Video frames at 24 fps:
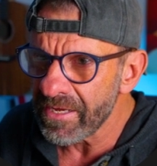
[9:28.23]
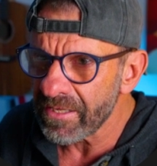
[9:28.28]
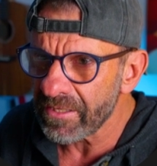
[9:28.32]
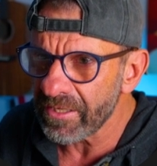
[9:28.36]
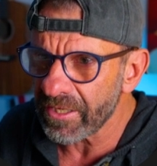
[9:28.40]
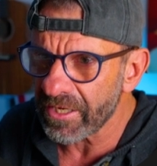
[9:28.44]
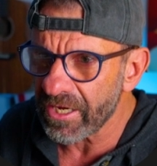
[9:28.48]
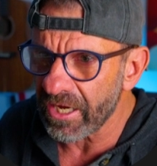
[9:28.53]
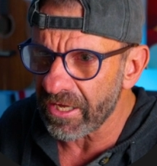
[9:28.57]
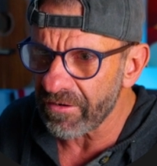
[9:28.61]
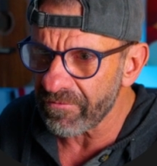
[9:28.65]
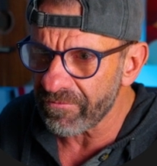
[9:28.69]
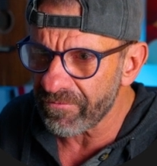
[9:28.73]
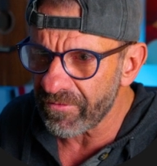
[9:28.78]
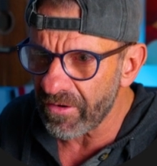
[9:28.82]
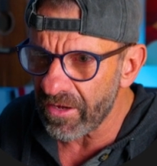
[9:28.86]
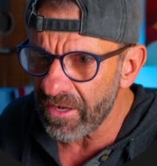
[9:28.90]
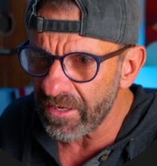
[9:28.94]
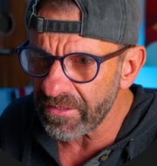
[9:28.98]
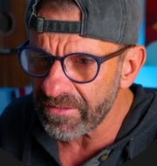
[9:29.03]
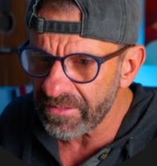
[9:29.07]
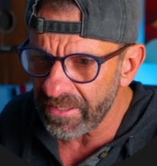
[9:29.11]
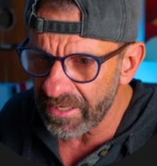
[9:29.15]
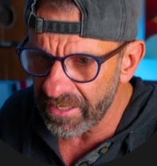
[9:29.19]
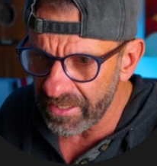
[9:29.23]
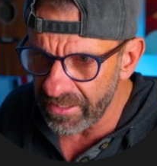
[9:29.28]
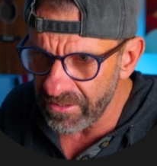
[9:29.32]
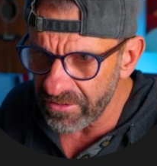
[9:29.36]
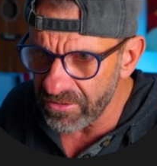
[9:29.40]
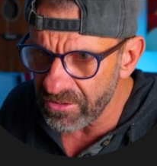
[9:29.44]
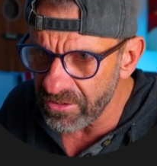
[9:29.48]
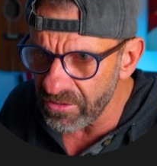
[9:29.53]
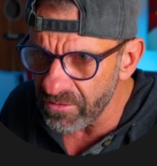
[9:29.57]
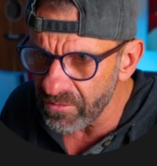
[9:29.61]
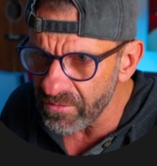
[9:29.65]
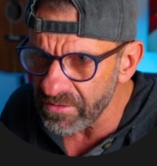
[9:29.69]
click on font and
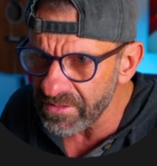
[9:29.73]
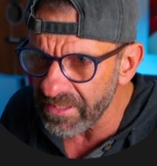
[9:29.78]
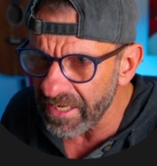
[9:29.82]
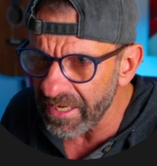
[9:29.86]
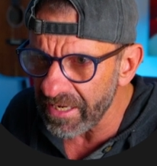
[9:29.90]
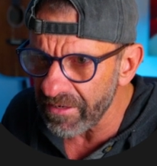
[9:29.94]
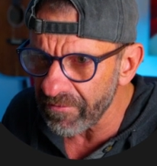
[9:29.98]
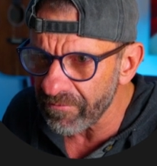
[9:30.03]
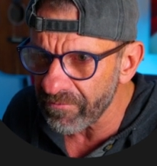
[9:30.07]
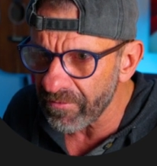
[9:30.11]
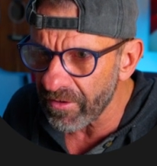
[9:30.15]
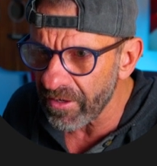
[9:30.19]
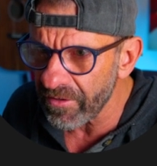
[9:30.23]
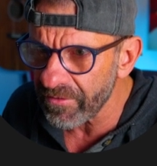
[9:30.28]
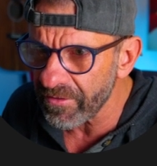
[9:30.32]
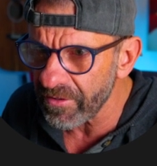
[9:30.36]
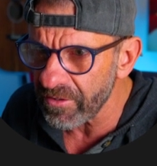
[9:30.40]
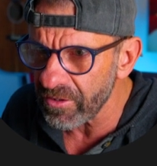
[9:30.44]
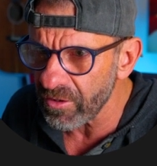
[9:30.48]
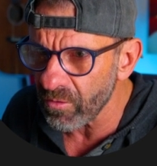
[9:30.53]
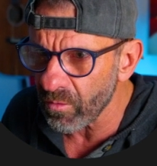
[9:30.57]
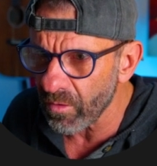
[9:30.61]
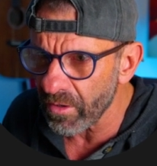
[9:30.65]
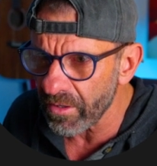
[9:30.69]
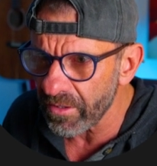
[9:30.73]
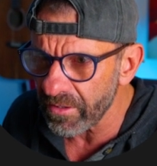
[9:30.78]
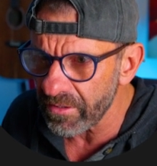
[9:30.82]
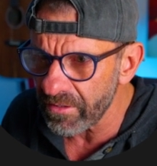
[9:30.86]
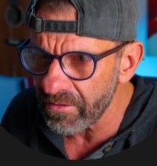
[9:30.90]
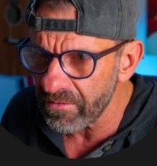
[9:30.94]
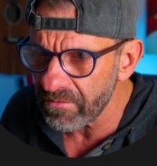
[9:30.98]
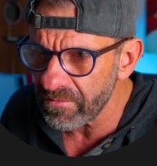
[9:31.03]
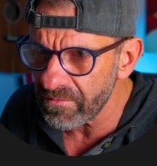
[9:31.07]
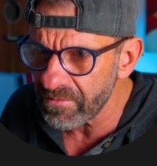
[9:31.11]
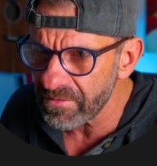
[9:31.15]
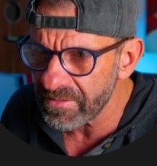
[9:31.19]
choose a font that you wanna
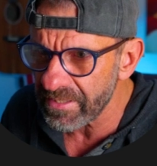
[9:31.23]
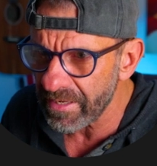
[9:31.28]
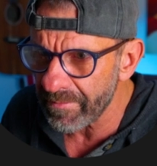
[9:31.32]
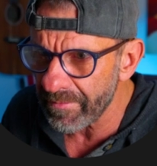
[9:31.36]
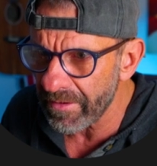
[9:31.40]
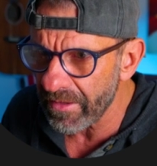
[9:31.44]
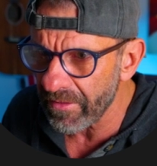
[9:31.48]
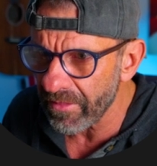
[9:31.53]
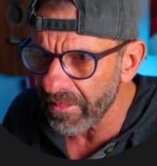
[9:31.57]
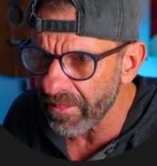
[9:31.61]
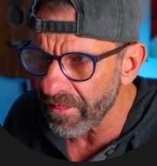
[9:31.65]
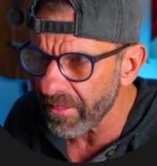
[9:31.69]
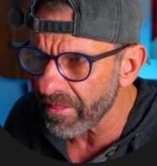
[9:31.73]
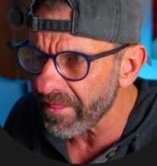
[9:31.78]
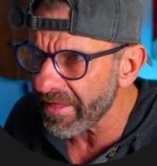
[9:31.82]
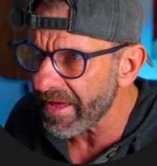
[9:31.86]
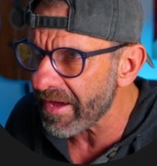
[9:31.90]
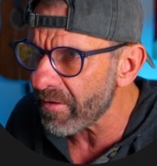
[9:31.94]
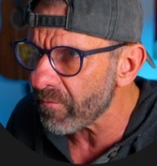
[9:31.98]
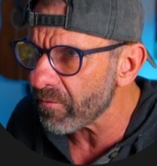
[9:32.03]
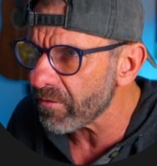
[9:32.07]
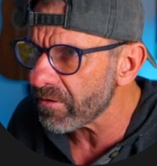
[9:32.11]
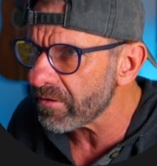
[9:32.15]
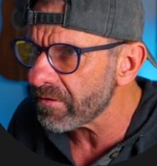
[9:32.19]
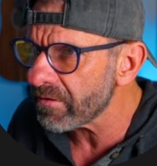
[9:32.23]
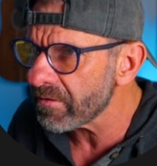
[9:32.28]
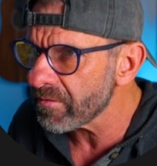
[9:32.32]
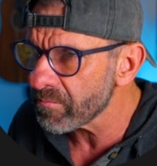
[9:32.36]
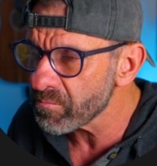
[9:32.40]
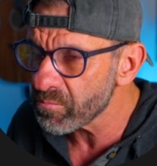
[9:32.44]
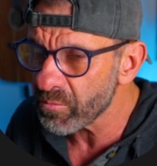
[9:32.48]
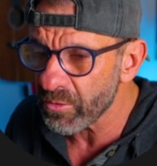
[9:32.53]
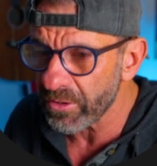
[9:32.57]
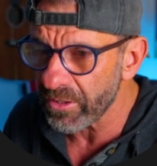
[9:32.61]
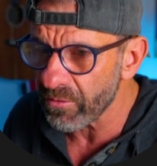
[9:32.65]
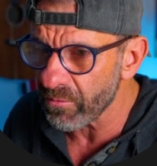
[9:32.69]
use. How about that one?
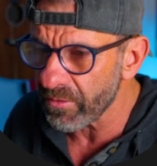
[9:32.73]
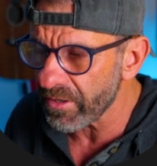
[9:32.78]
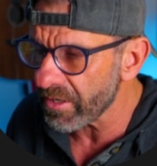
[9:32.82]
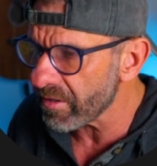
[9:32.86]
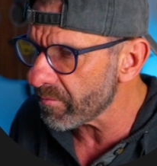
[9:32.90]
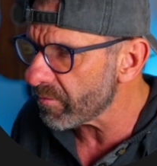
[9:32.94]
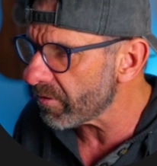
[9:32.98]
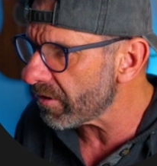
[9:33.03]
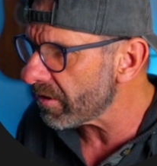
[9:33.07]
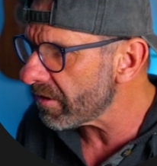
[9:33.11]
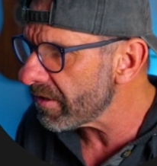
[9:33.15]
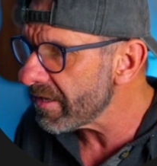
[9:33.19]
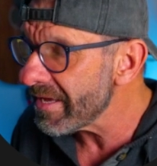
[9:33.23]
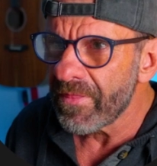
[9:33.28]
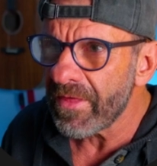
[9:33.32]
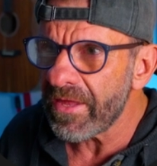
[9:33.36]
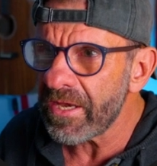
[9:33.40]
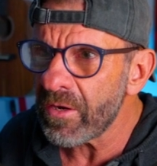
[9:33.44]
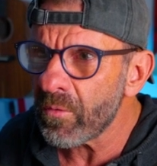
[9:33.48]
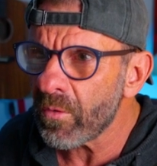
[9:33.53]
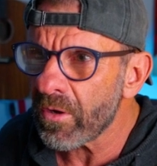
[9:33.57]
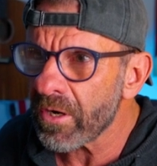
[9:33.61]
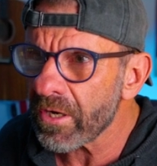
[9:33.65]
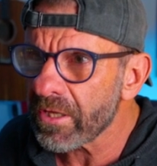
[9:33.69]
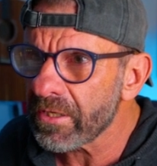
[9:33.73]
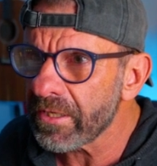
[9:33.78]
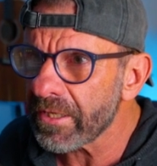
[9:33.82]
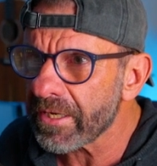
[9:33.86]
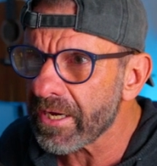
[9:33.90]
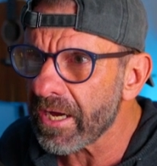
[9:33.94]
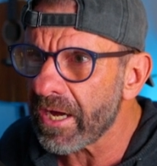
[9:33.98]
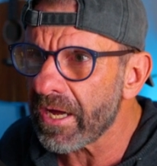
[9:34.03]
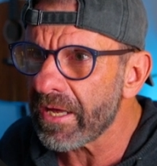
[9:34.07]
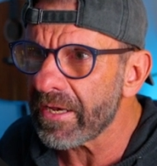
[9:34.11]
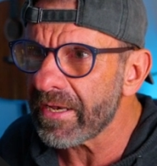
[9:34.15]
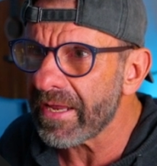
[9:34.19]
Pretty readable. Then you wanna
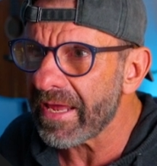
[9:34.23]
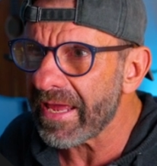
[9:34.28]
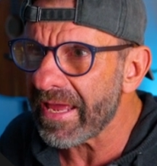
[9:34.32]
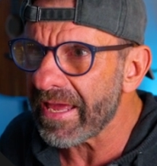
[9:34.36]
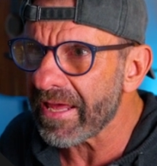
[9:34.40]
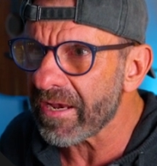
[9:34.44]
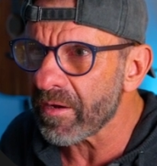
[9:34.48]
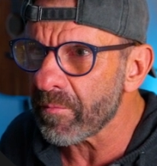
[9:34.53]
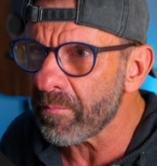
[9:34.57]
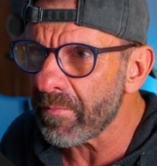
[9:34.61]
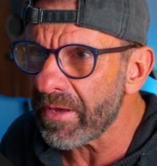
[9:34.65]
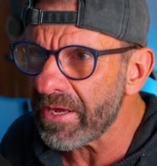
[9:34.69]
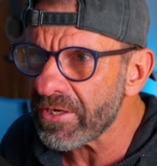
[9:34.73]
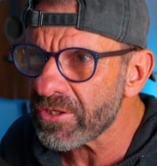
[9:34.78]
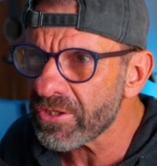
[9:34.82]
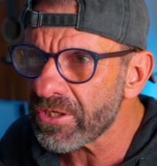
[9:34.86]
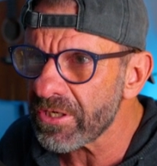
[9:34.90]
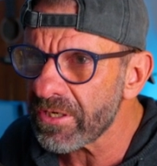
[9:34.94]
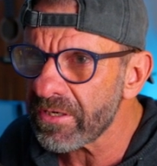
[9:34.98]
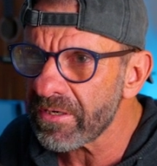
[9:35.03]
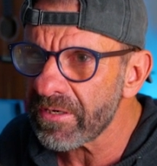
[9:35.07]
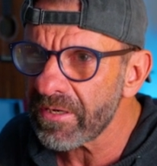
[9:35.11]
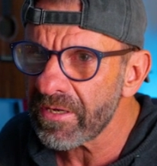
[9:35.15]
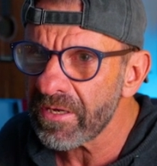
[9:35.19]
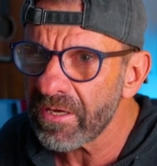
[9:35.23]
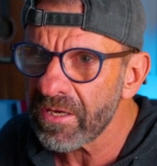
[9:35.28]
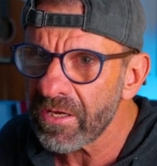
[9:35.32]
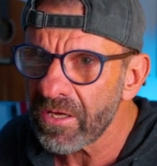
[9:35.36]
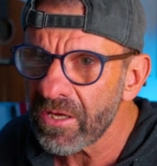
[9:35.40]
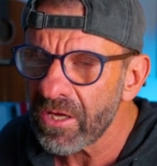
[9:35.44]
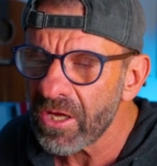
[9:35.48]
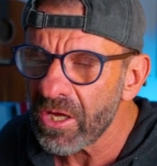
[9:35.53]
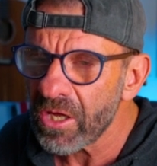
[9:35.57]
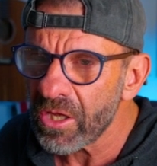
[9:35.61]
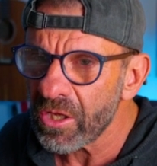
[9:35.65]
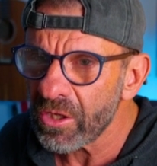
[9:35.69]
click on animation,
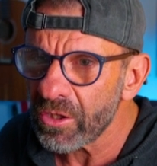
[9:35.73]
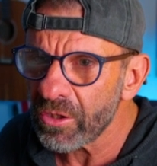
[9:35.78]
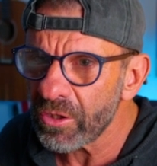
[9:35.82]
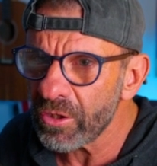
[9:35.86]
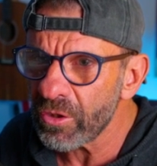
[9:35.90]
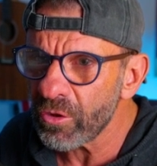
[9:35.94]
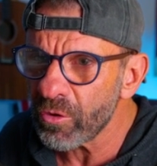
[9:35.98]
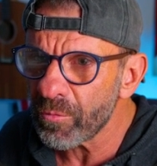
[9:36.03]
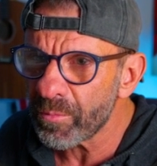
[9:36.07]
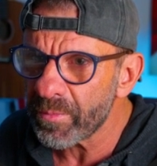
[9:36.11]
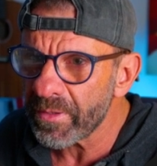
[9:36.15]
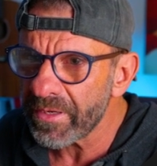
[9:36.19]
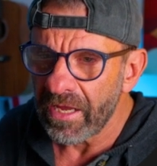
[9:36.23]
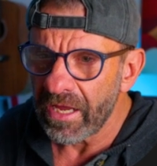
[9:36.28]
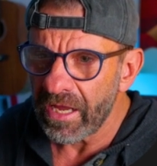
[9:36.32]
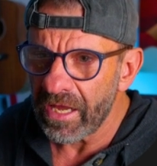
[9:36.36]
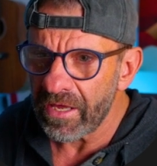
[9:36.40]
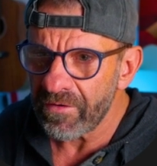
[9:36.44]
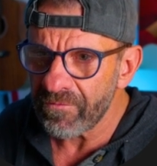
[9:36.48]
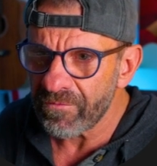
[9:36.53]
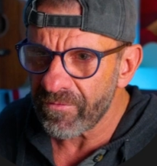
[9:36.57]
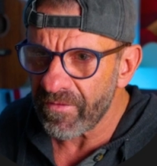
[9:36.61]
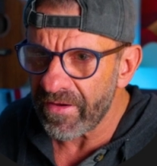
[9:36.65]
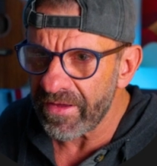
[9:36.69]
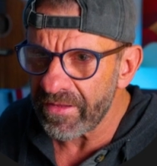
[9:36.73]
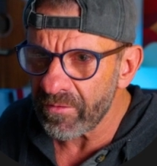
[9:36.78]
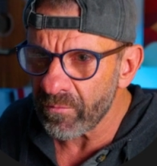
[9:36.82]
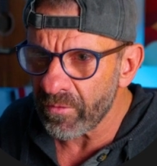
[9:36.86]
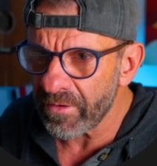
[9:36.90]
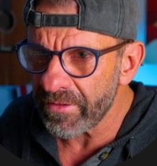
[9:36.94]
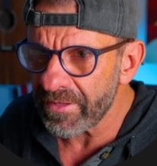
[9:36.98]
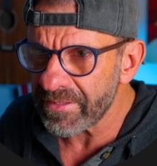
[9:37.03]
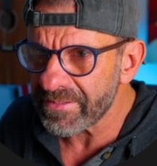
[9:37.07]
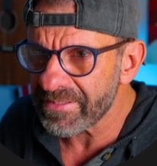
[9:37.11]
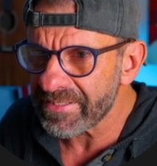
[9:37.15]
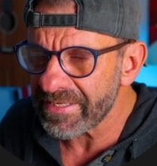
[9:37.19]
loop, and find the
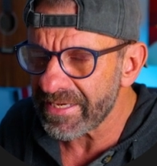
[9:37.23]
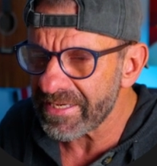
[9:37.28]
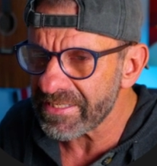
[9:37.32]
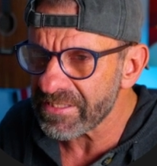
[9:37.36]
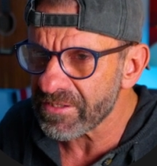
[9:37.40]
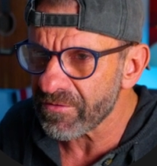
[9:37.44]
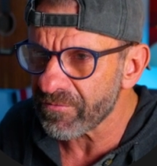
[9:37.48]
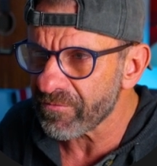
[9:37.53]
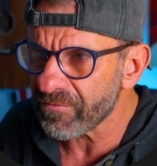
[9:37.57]
one that says